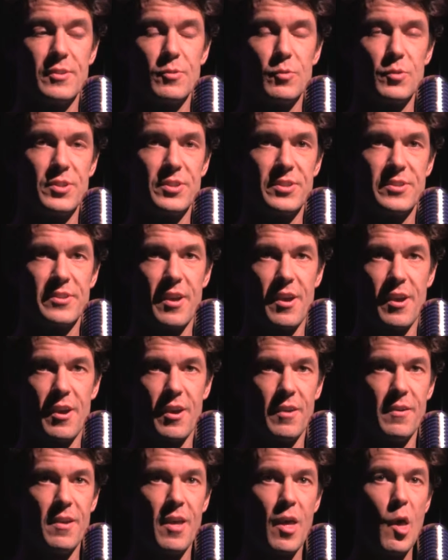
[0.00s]
It was
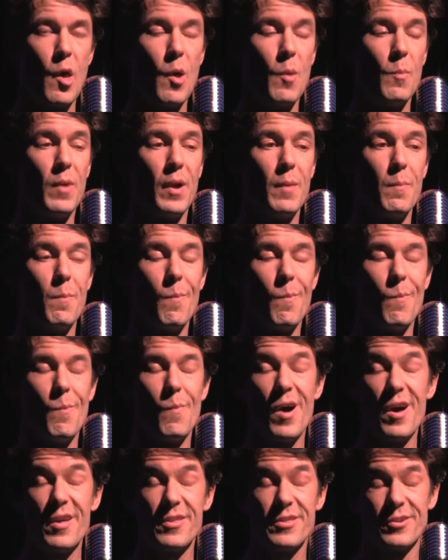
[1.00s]
my
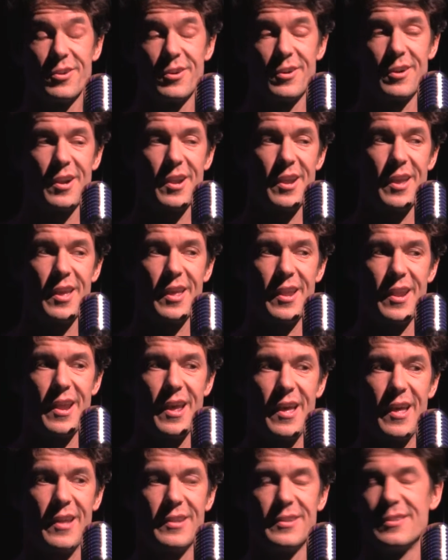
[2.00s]
mother
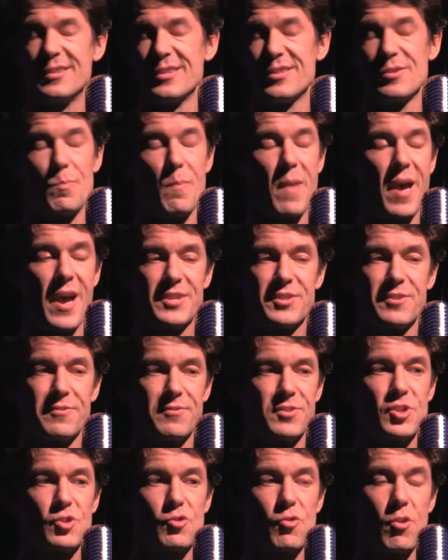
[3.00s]
had this massive
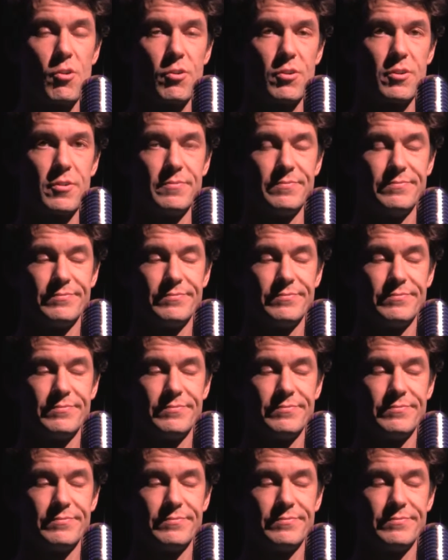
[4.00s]
stroke,